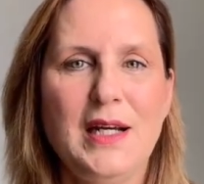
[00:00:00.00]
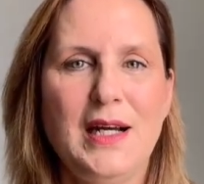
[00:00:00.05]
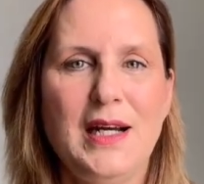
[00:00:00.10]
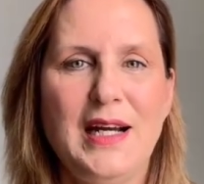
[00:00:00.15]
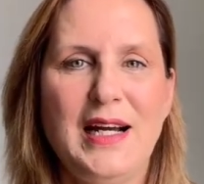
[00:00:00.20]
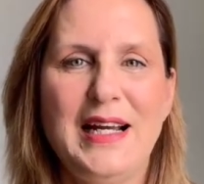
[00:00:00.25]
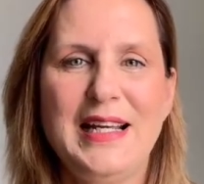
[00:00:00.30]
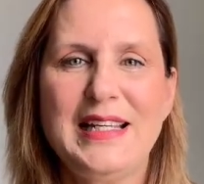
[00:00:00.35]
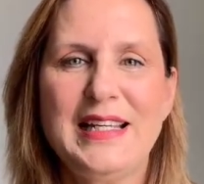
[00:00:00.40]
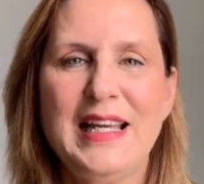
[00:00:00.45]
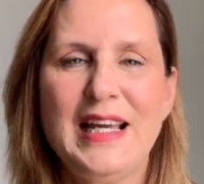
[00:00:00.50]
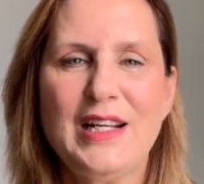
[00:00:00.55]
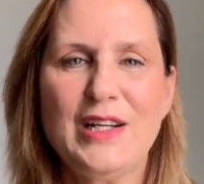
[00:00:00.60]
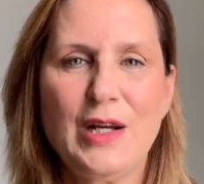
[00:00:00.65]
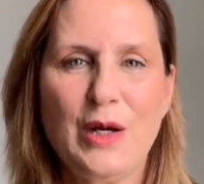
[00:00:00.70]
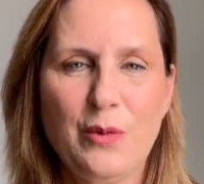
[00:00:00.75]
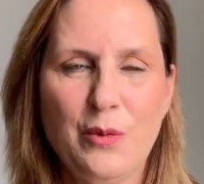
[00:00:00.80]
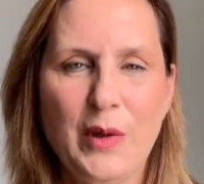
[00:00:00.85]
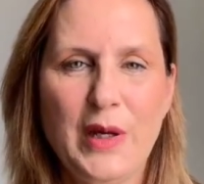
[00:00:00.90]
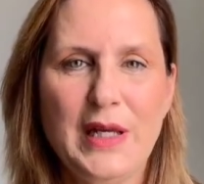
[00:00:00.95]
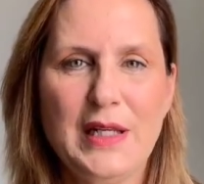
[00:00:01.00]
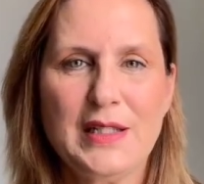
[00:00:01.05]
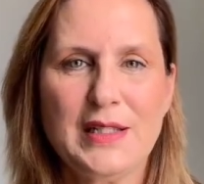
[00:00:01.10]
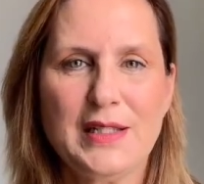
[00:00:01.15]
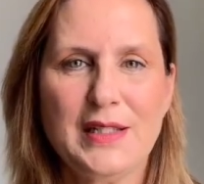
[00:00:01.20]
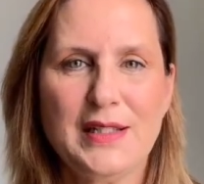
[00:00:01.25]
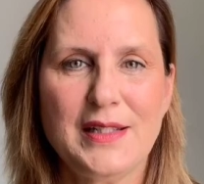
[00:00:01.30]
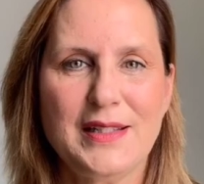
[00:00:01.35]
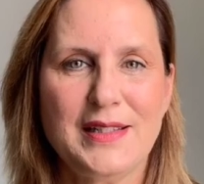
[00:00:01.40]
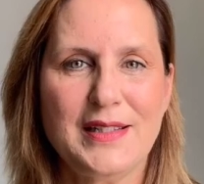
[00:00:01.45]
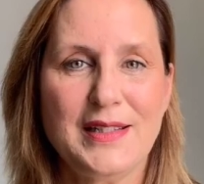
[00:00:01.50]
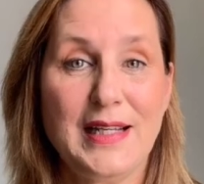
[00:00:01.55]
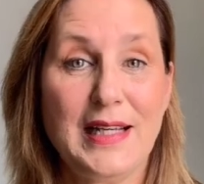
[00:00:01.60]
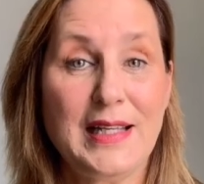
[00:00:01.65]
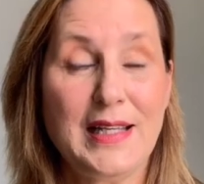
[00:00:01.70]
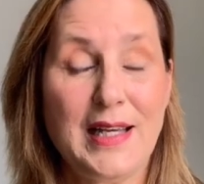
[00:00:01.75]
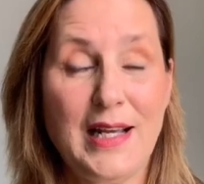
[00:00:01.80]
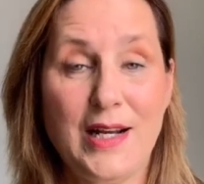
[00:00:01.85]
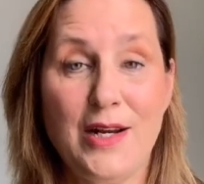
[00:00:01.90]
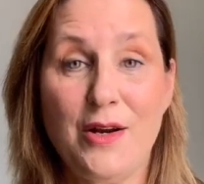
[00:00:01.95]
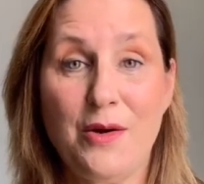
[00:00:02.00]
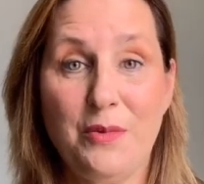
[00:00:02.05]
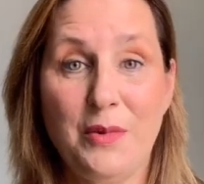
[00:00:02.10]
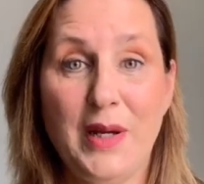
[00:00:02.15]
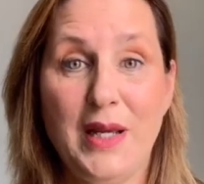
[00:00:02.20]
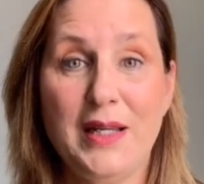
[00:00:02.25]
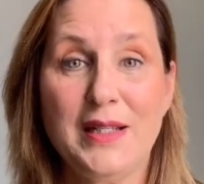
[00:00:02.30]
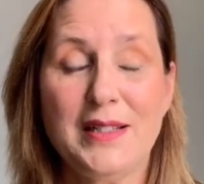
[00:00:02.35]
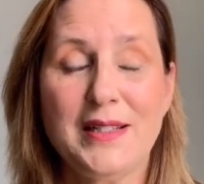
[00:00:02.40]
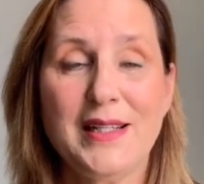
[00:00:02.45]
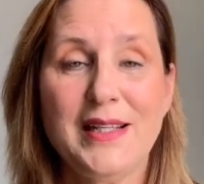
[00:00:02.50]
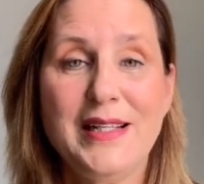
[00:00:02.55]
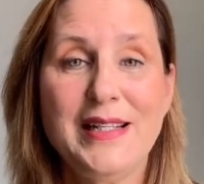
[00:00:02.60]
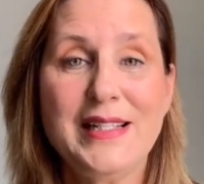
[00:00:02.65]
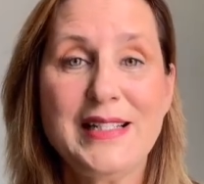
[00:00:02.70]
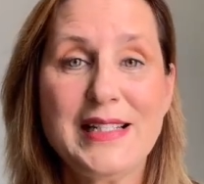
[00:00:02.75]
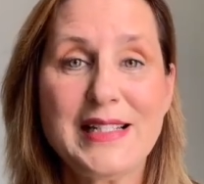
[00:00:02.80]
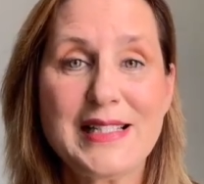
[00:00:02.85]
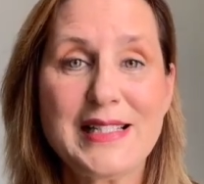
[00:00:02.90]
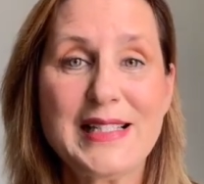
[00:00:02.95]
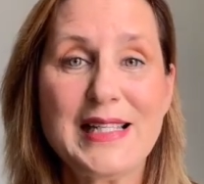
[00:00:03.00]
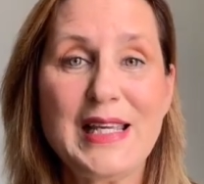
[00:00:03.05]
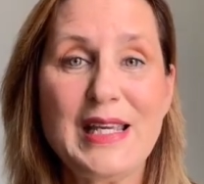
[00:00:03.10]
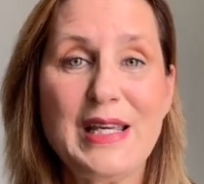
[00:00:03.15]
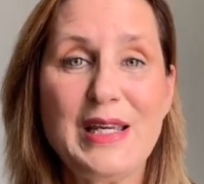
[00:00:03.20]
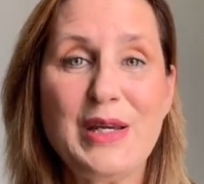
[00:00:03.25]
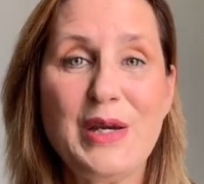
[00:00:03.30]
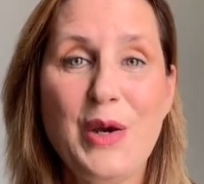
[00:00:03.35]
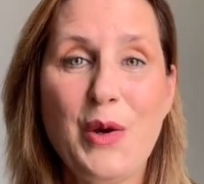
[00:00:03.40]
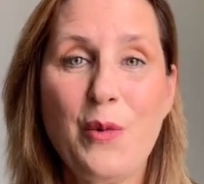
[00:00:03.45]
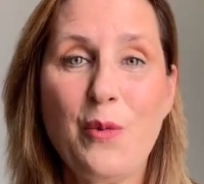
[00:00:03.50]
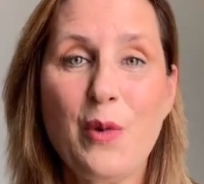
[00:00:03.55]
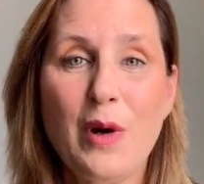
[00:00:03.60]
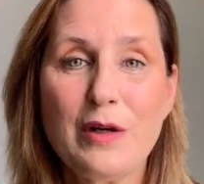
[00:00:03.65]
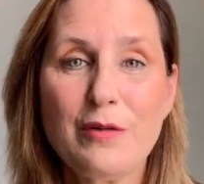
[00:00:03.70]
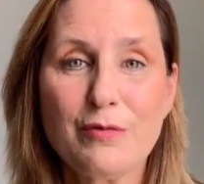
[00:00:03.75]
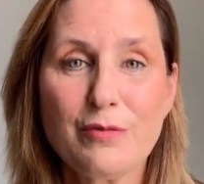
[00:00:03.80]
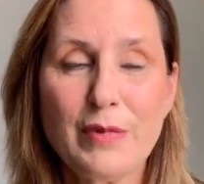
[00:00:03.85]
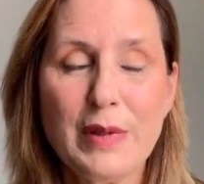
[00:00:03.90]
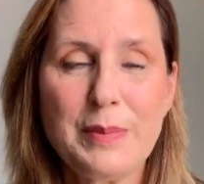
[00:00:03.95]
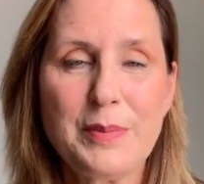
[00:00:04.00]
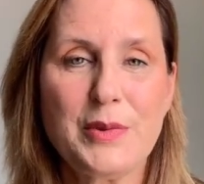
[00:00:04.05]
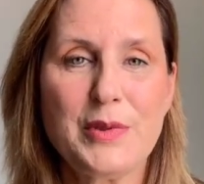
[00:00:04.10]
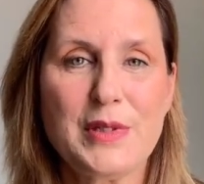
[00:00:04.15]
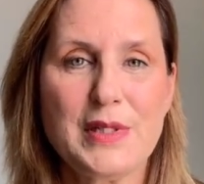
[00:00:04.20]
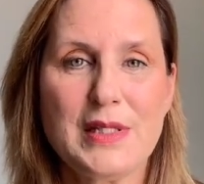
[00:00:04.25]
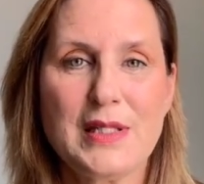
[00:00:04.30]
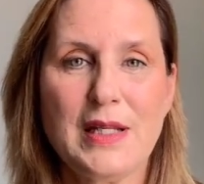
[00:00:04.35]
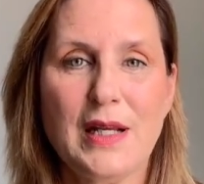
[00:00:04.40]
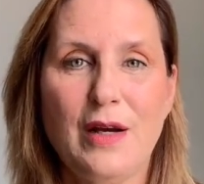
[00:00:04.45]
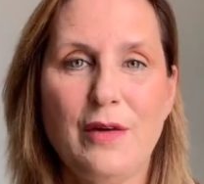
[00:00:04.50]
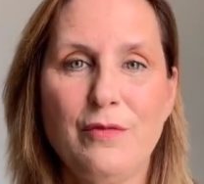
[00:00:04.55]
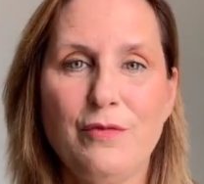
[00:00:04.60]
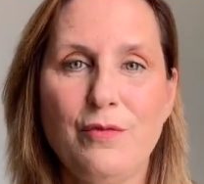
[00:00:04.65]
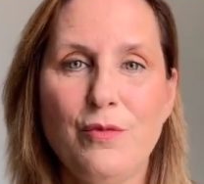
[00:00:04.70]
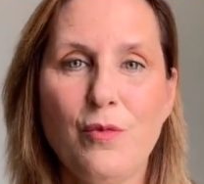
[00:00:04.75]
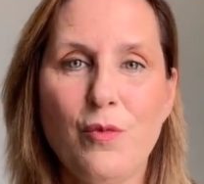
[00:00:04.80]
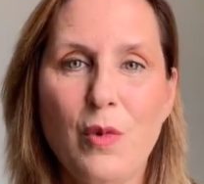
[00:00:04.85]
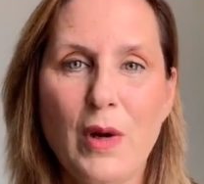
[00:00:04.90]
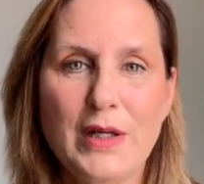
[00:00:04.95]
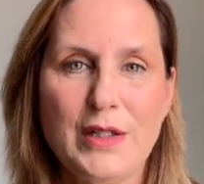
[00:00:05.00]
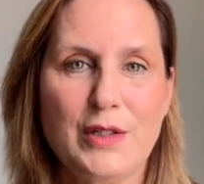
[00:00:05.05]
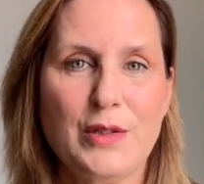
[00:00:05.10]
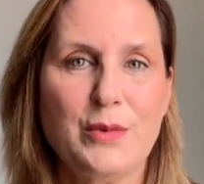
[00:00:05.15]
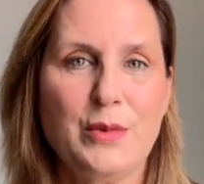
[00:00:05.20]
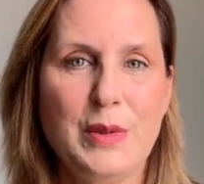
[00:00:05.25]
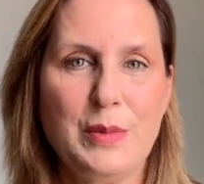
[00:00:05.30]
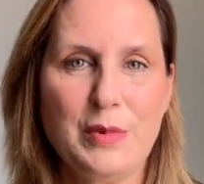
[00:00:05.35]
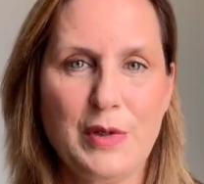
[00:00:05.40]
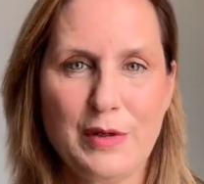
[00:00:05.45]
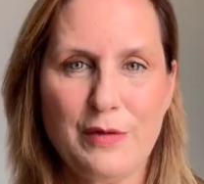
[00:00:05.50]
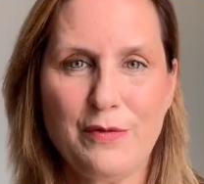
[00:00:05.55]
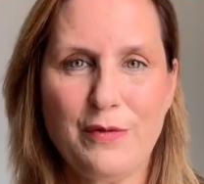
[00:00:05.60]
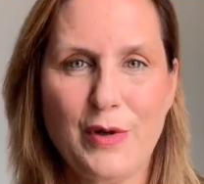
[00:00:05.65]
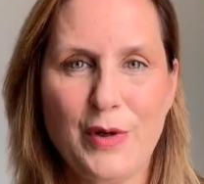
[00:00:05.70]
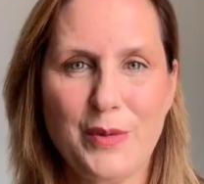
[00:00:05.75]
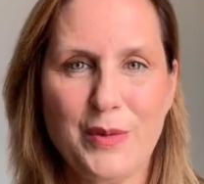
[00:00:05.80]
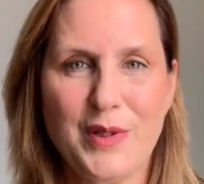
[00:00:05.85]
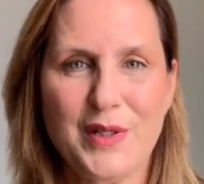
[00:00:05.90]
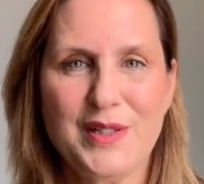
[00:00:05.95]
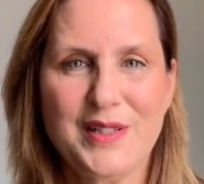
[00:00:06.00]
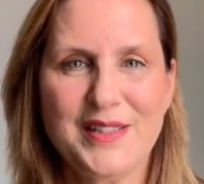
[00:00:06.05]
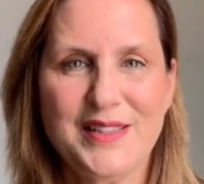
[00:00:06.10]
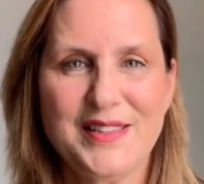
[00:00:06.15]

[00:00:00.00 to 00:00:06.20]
I cannot wait to see what ripples of wonder we bring forward.